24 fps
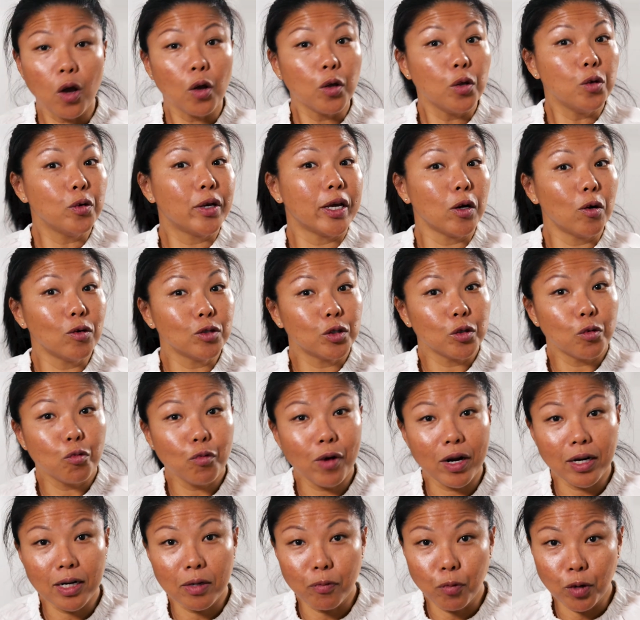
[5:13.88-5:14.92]
You can also
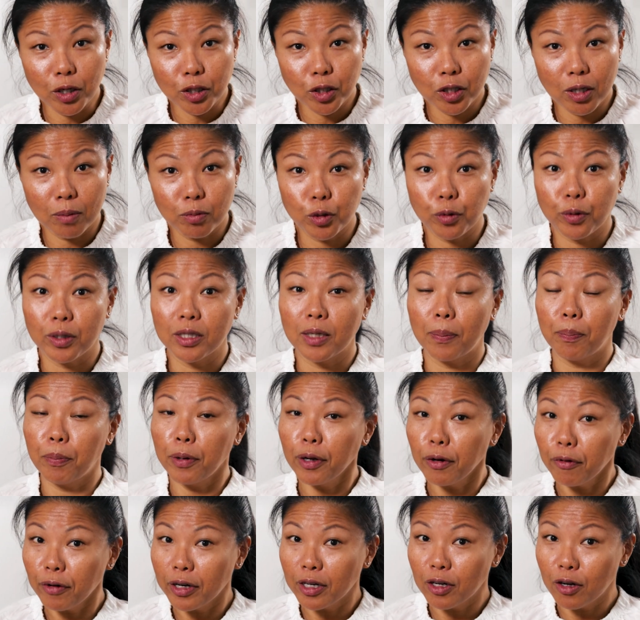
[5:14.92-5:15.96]
run a workshop during the
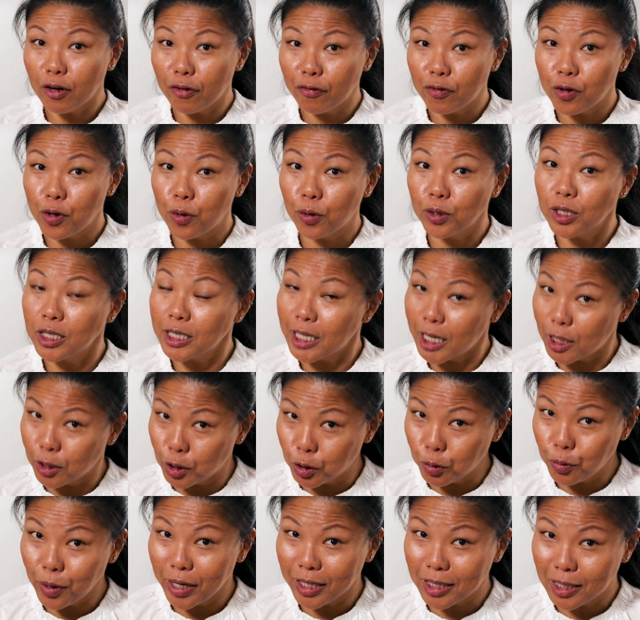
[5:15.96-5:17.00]
period of your
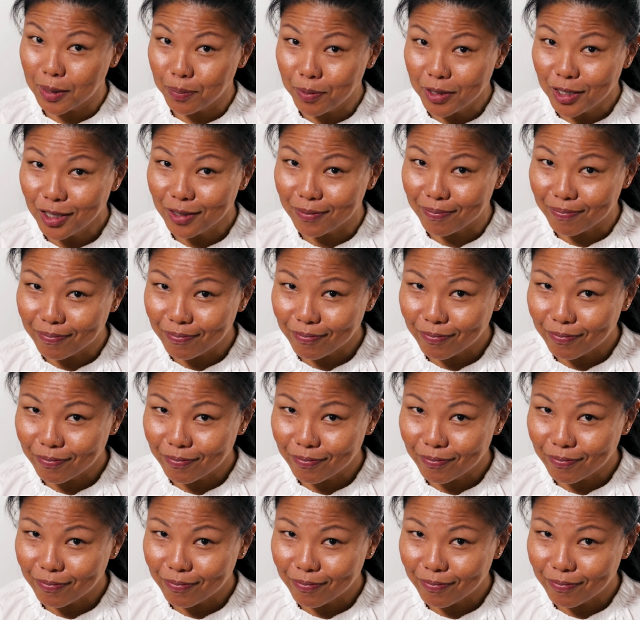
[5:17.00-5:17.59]
scheduled exhibition.